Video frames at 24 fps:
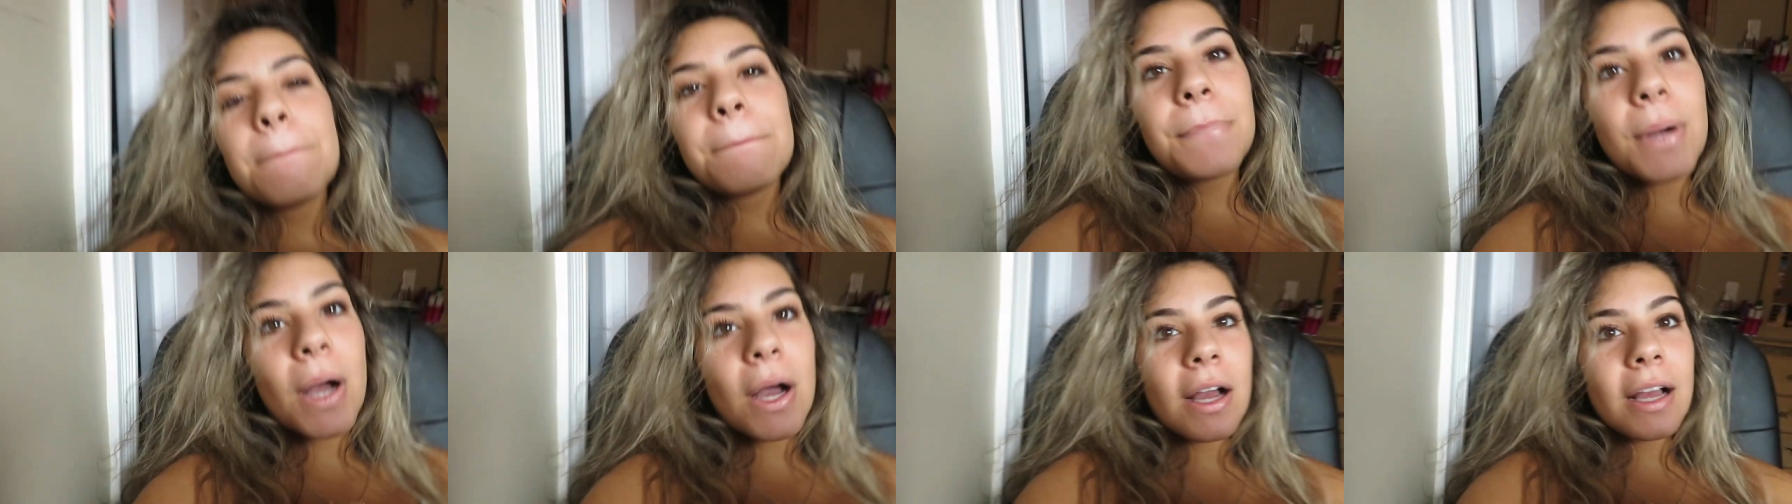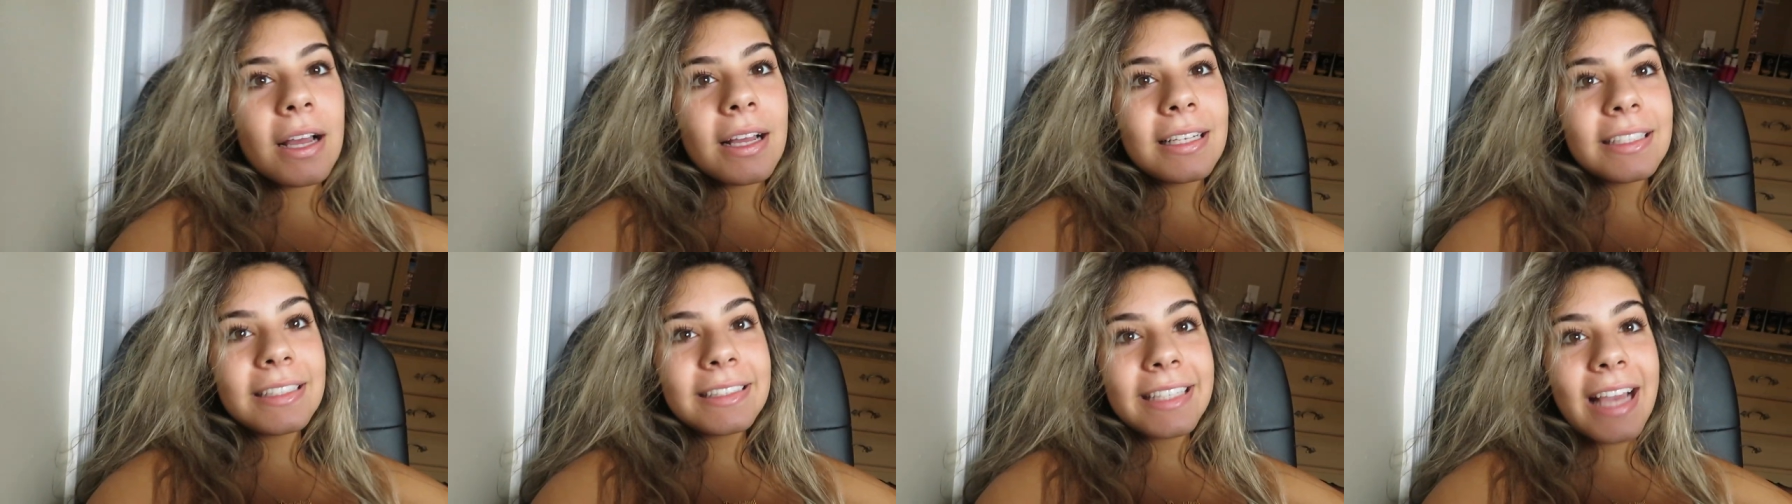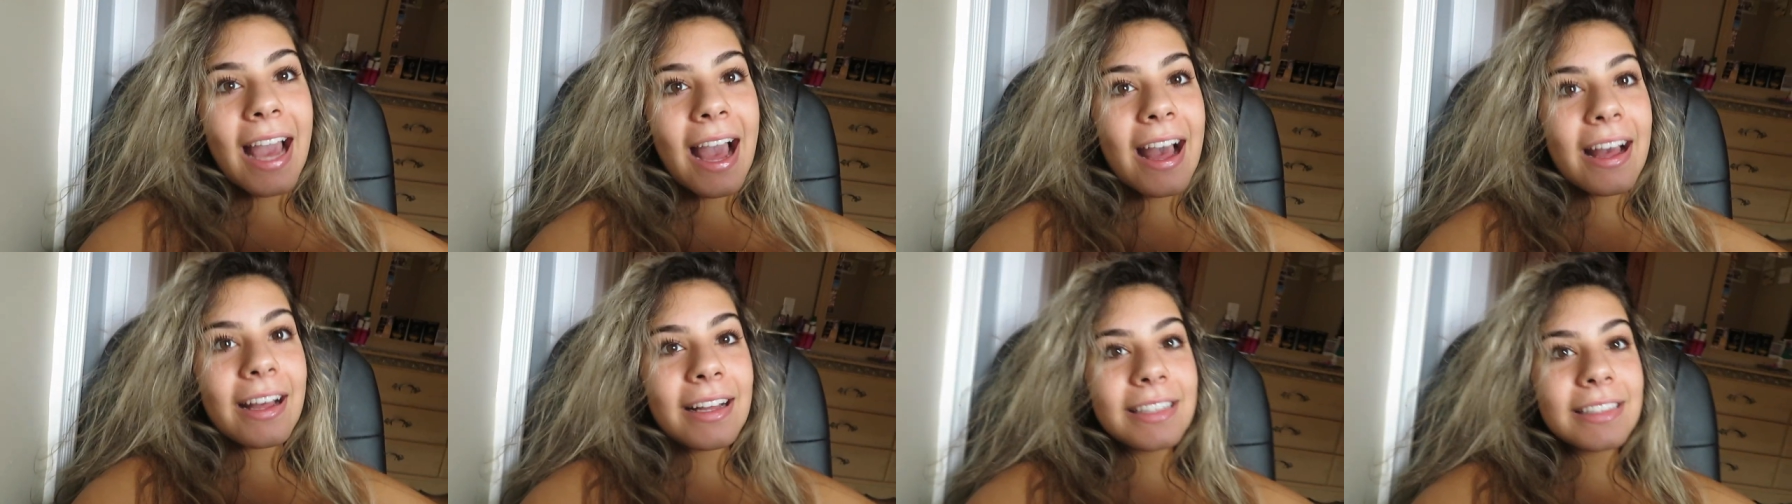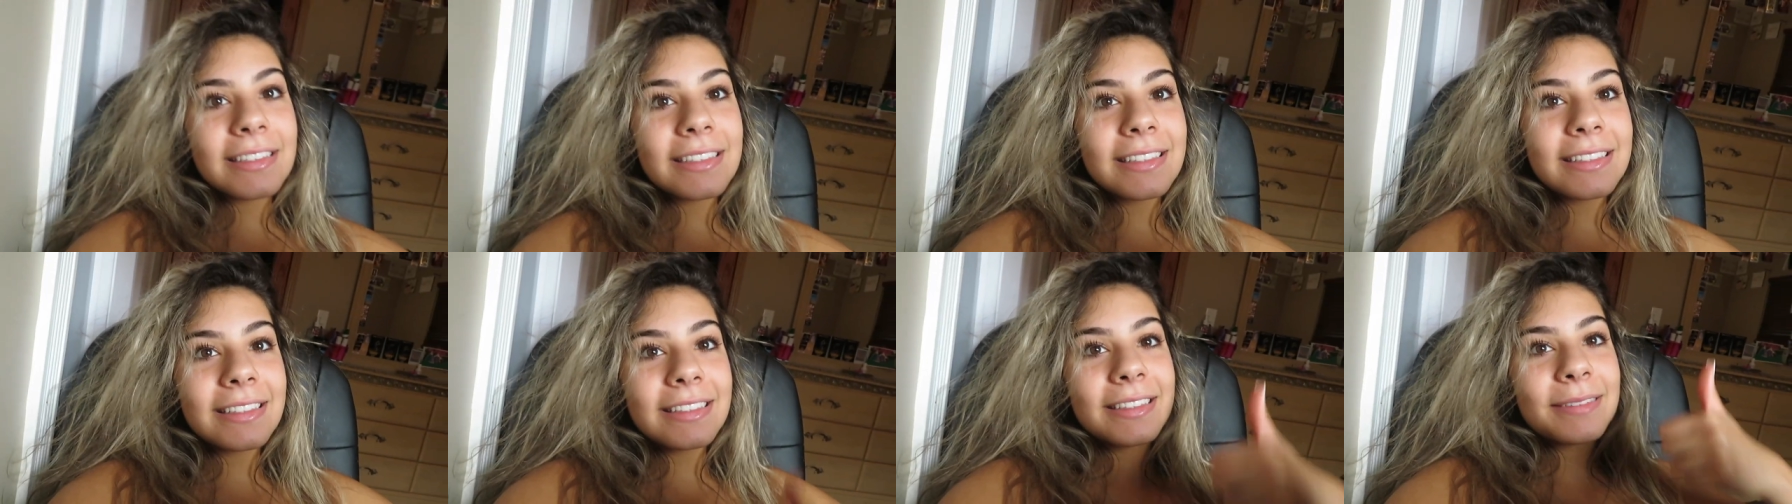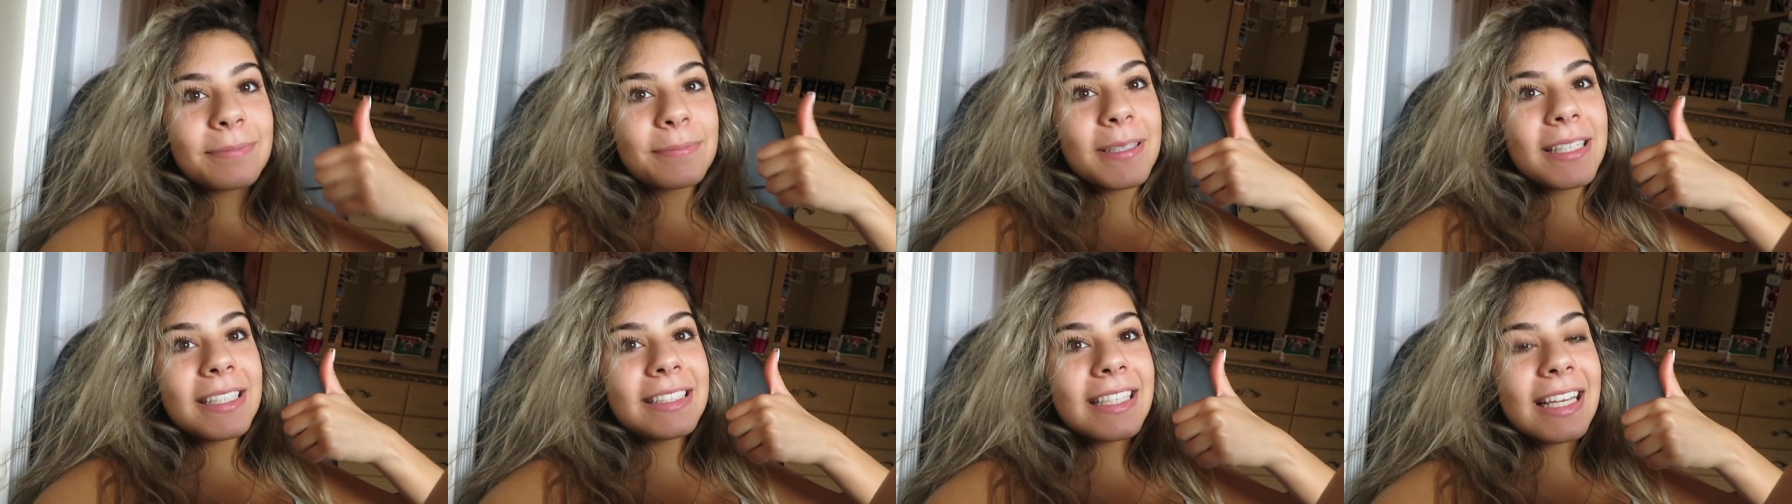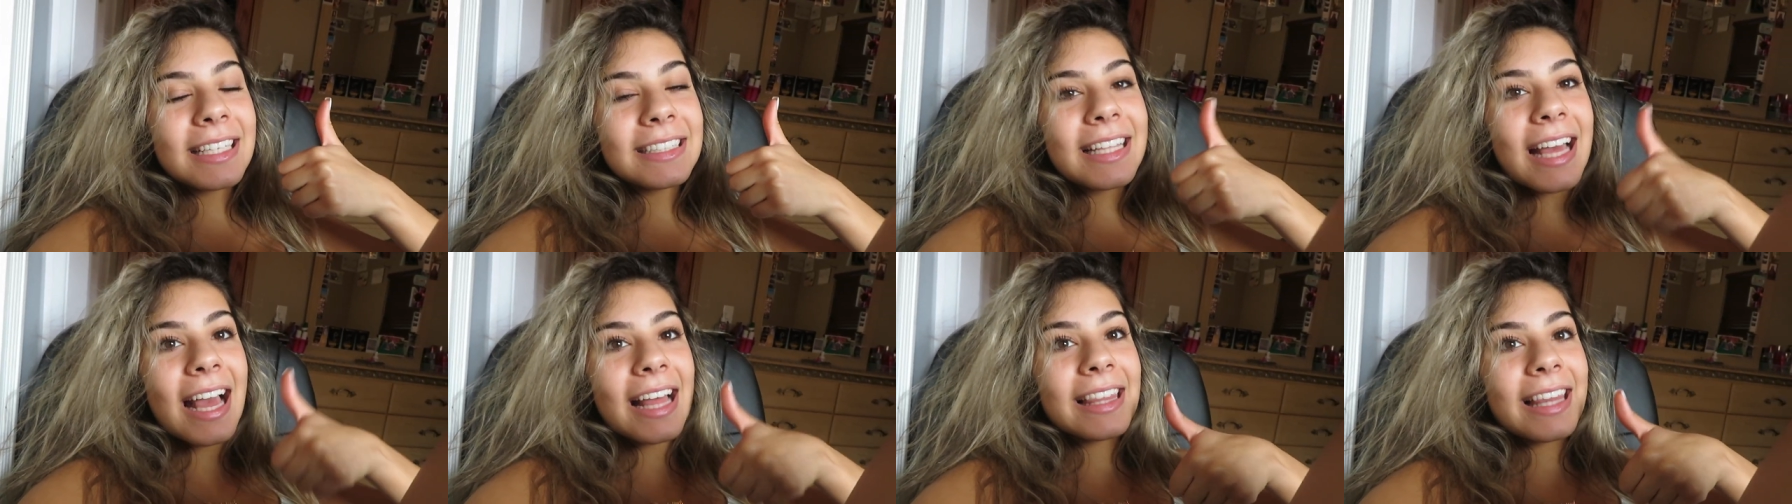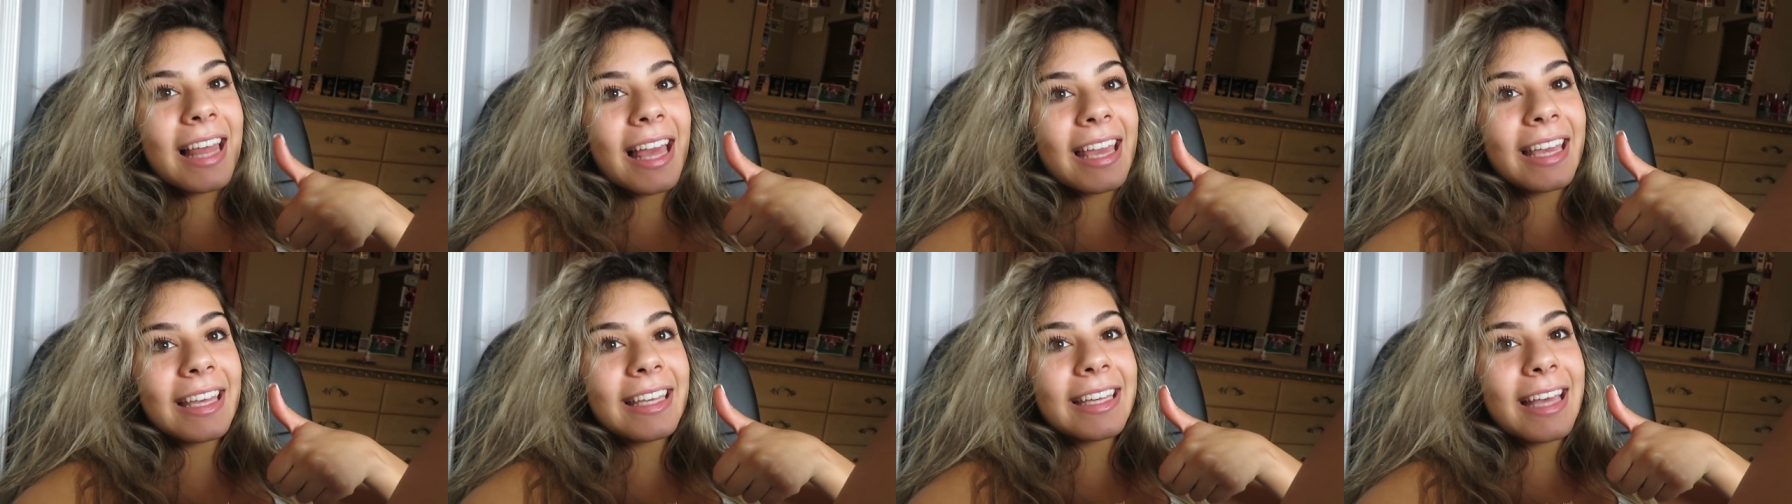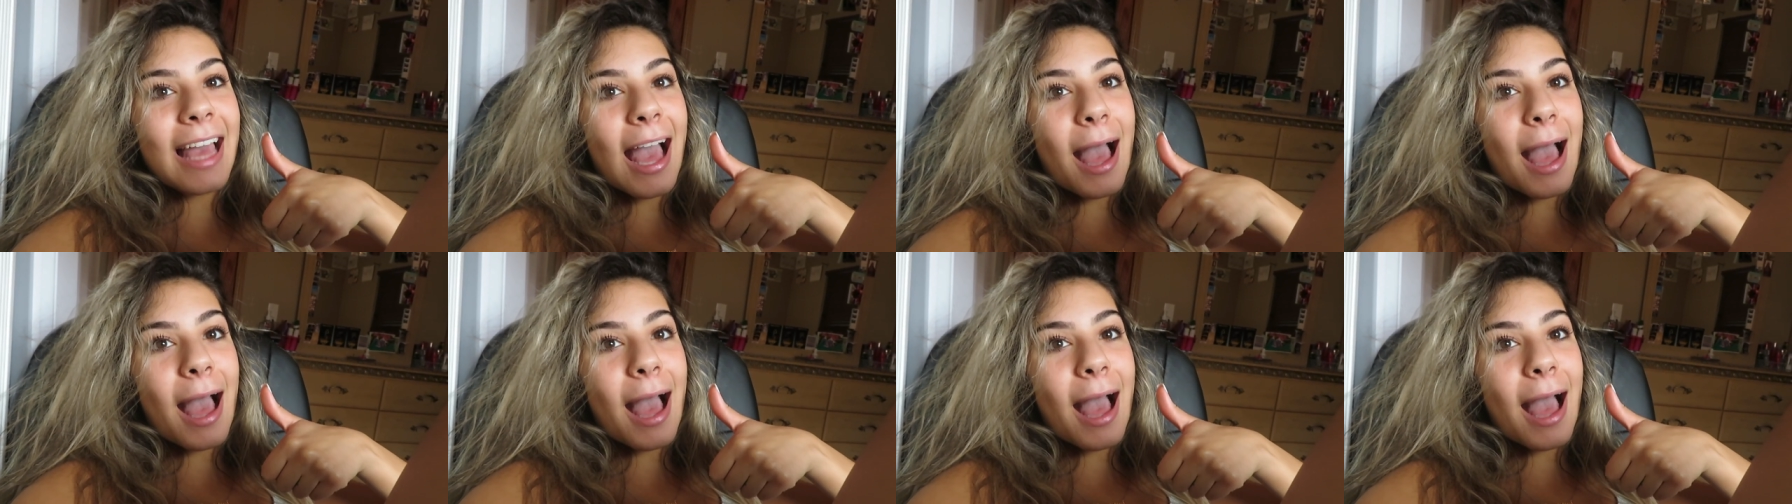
But yes, Please hit that like,